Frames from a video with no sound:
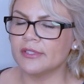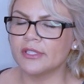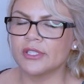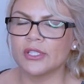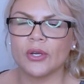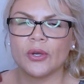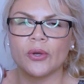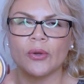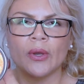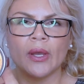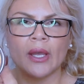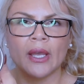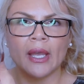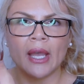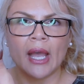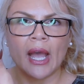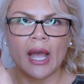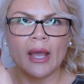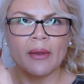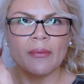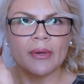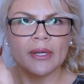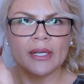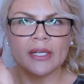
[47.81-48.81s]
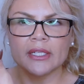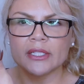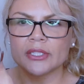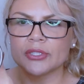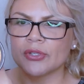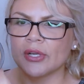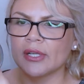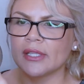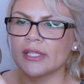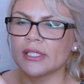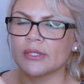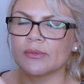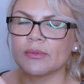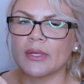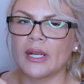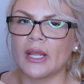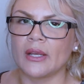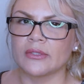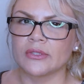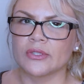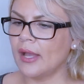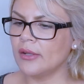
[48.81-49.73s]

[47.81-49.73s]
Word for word: So I wanted to try this one out.